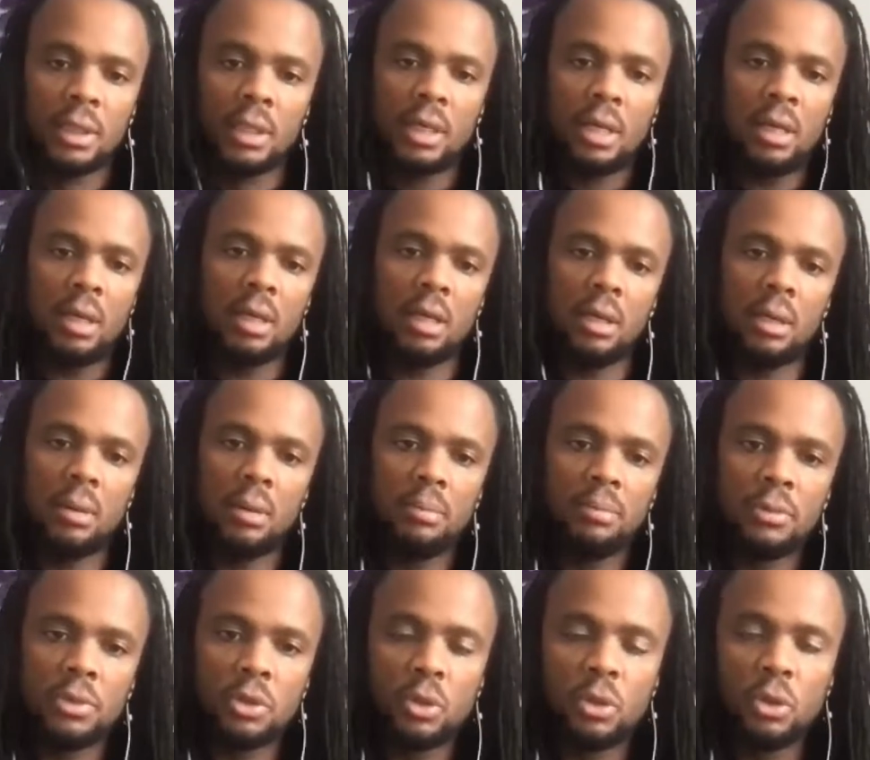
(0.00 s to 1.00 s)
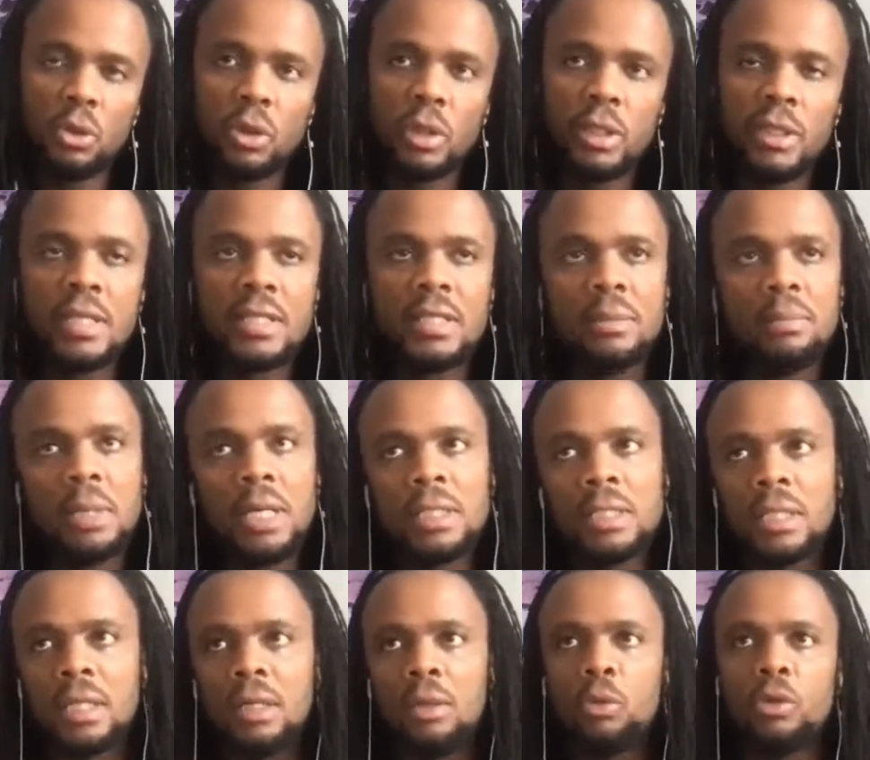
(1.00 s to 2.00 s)
So it doesn't
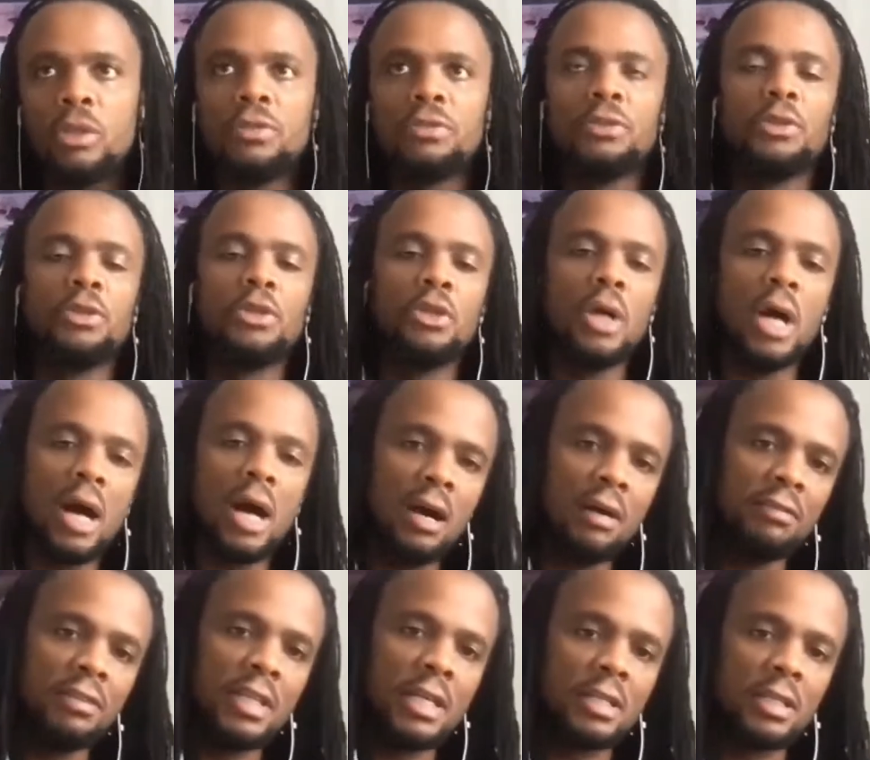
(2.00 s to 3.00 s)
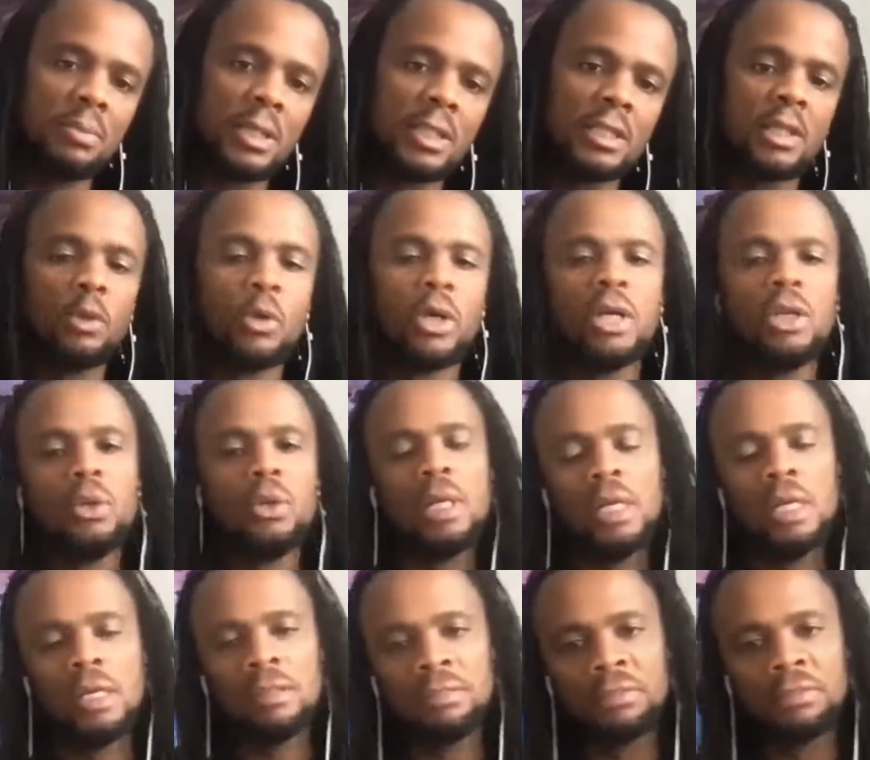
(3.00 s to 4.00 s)
matter which phone you have, it doesn't matter where you
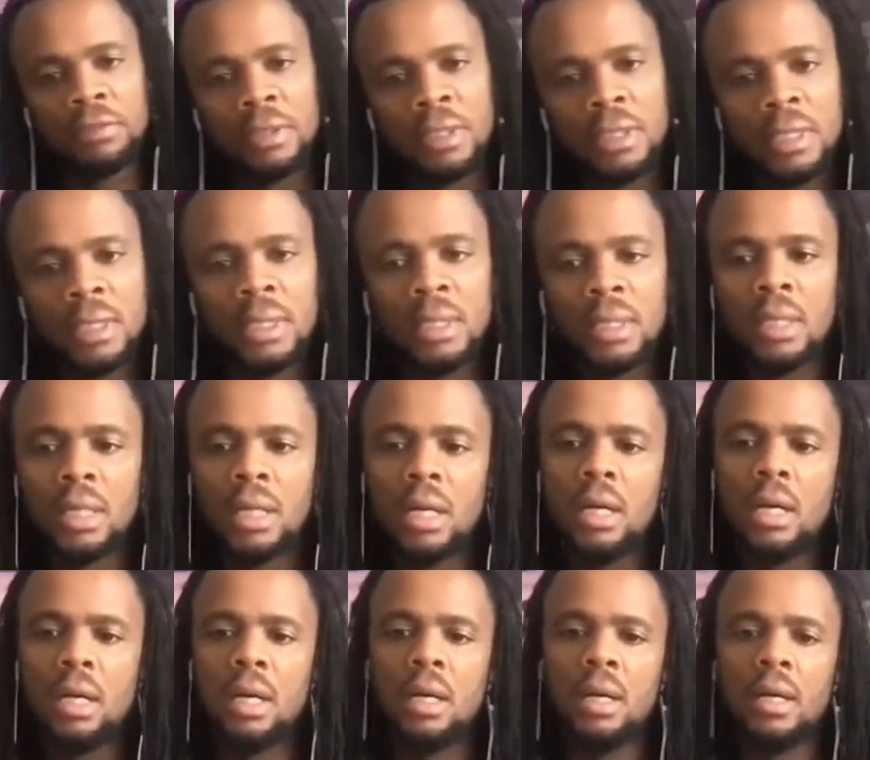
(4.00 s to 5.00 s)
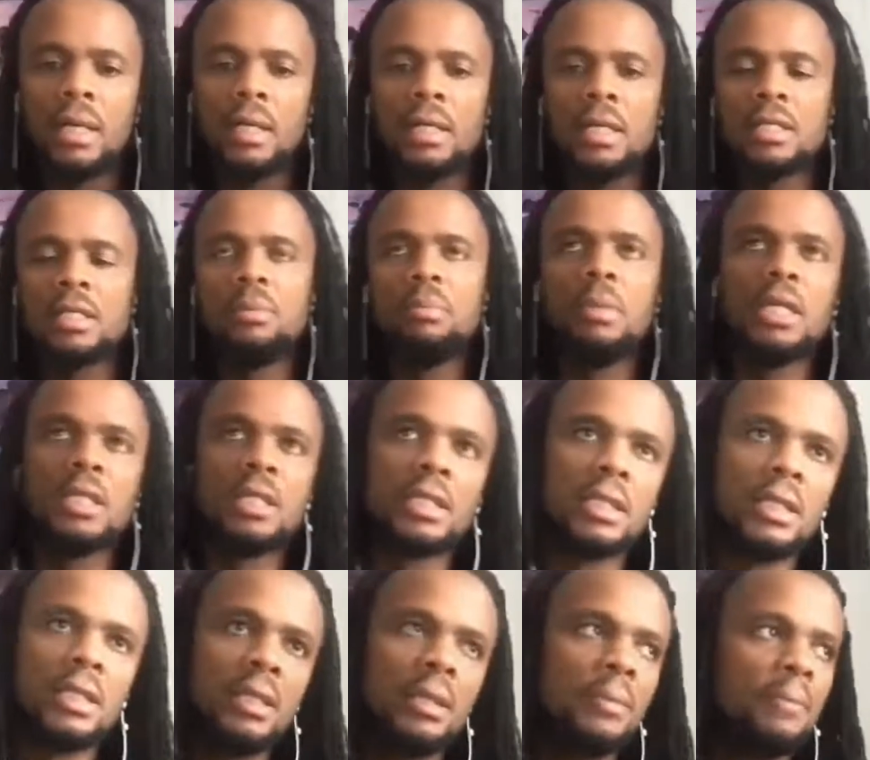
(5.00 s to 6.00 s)
live, it doesn't
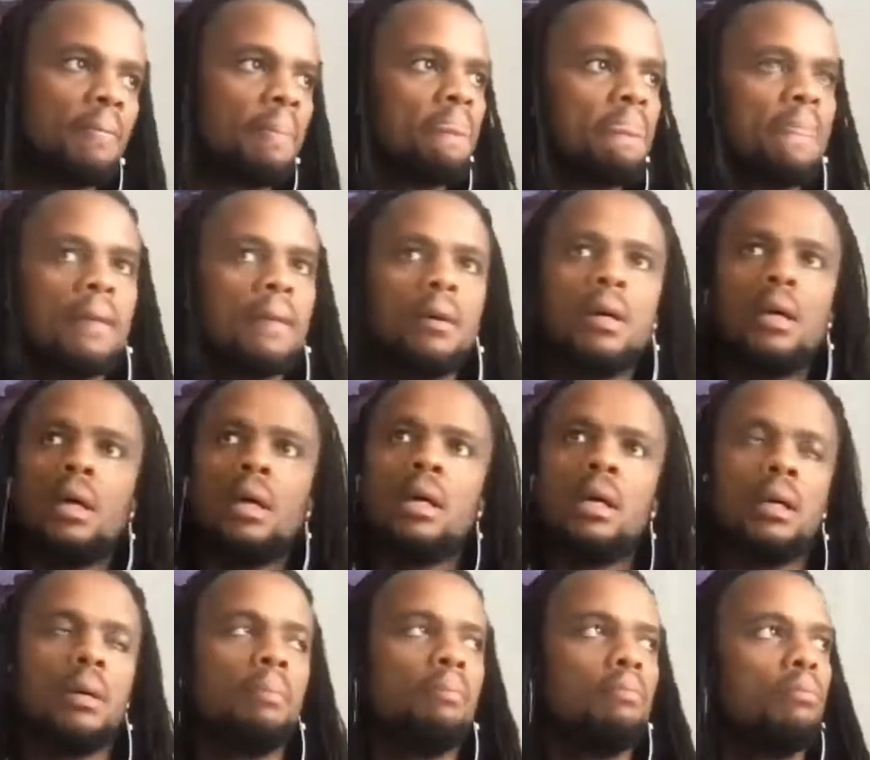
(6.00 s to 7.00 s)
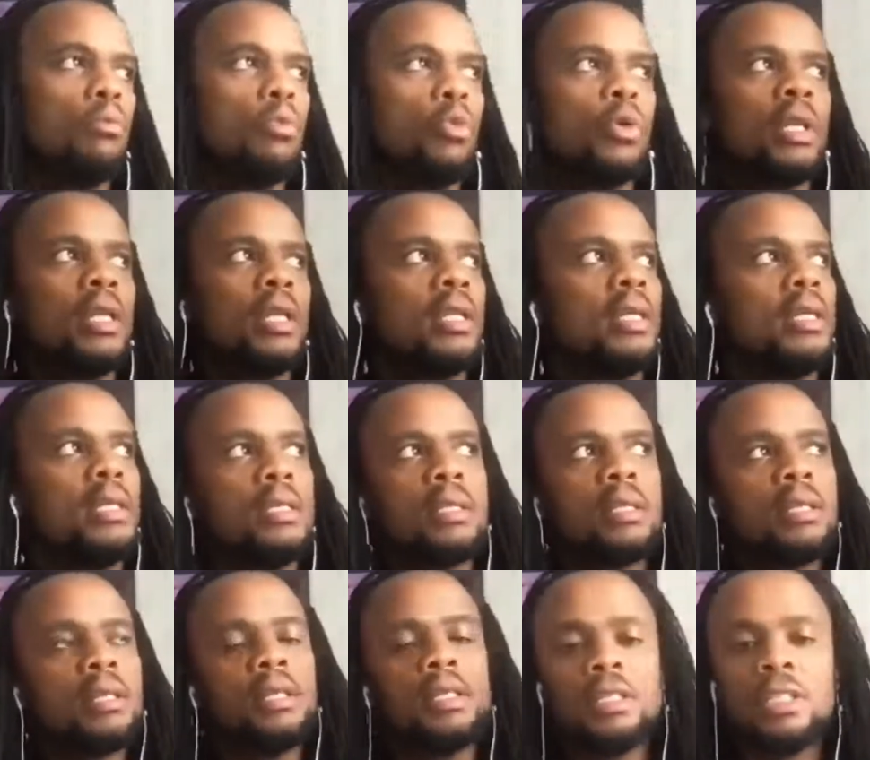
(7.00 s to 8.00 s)
matter whether there is
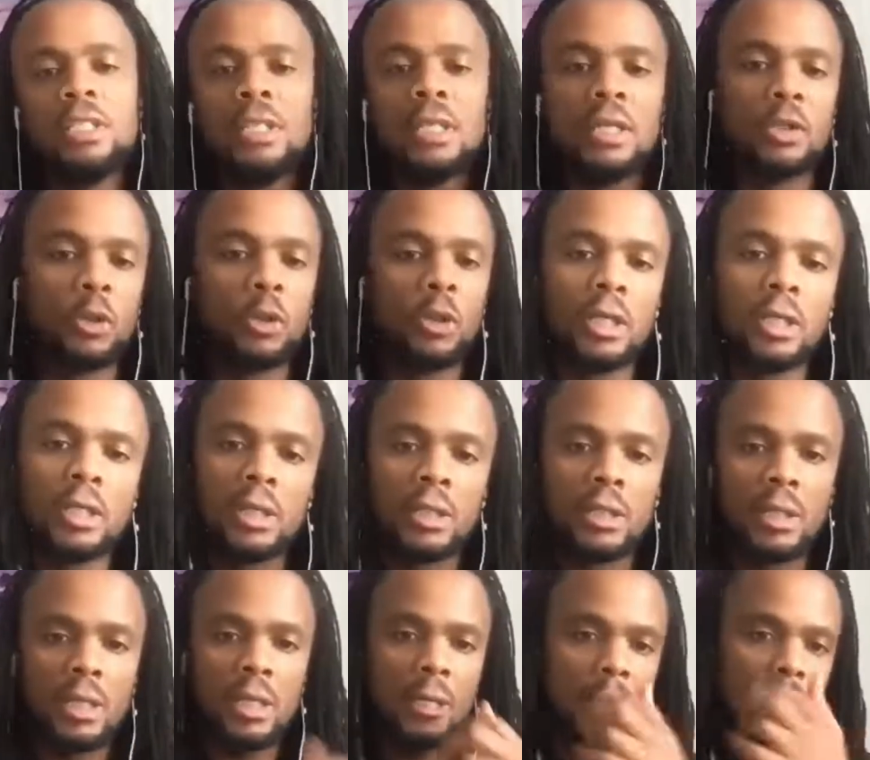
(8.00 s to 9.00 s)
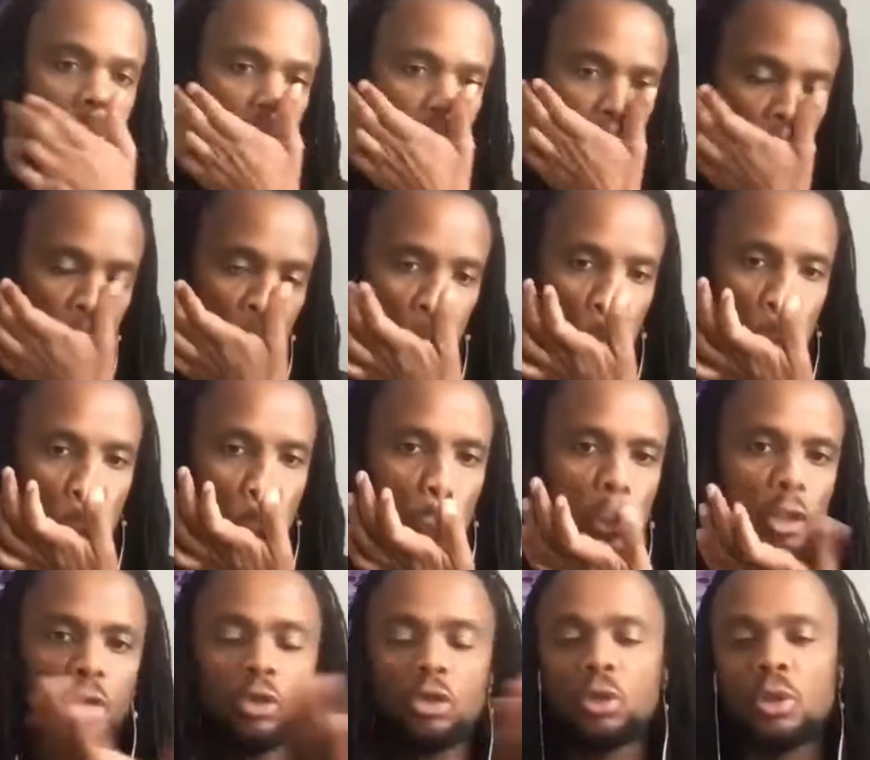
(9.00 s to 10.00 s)
3G network.
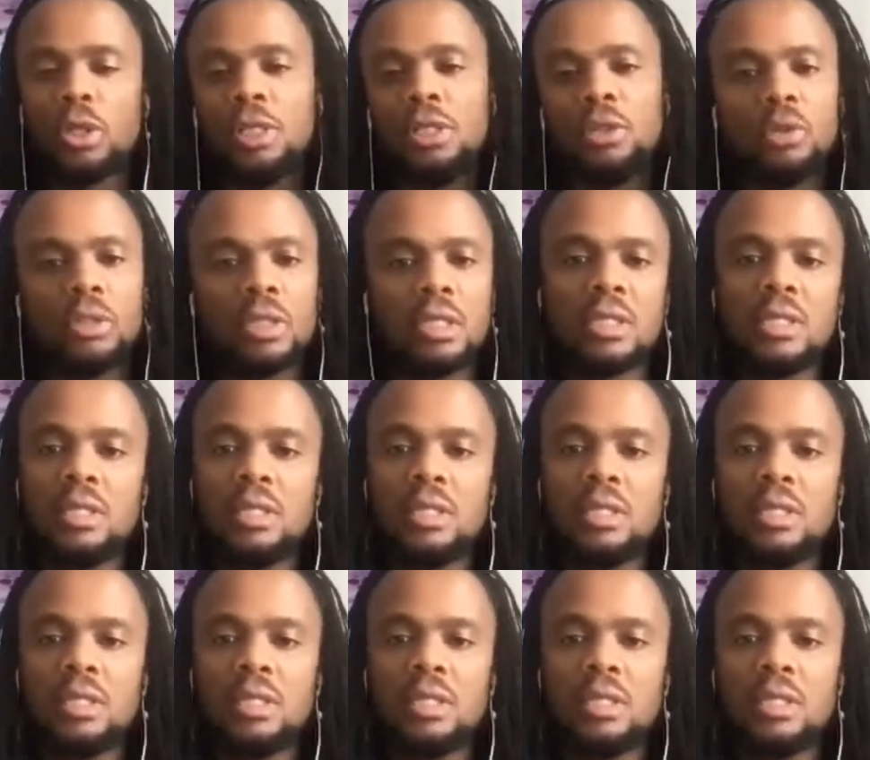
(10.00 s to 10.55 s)
Usually you just